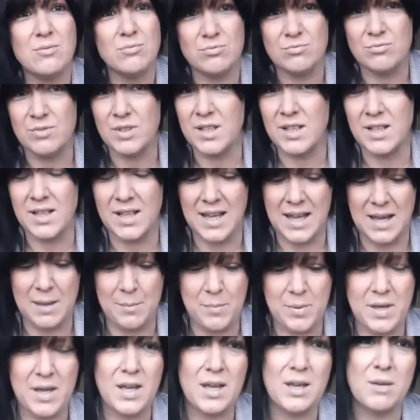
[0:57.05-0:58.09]
really
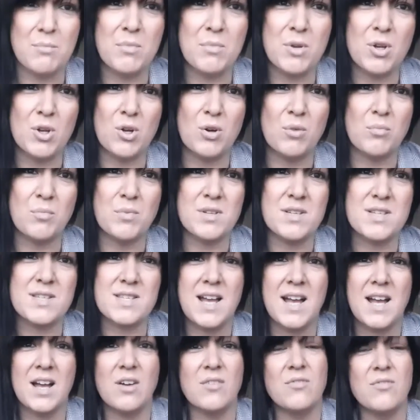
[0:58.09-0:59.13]
happy, my normal
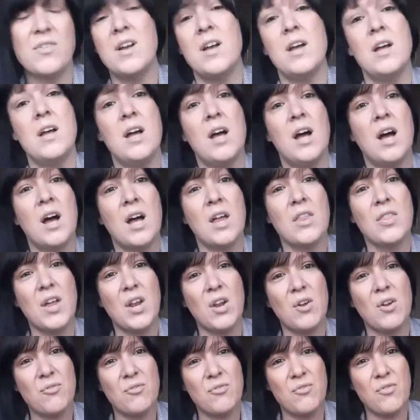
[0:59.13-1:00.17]
self. And then
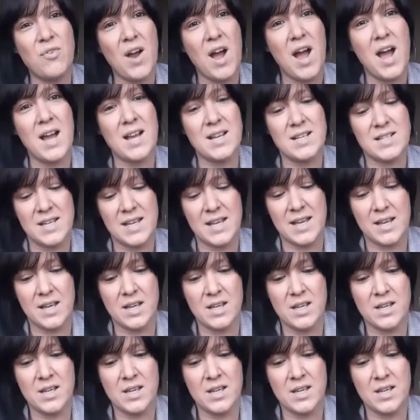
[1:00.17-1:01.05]
on Friday,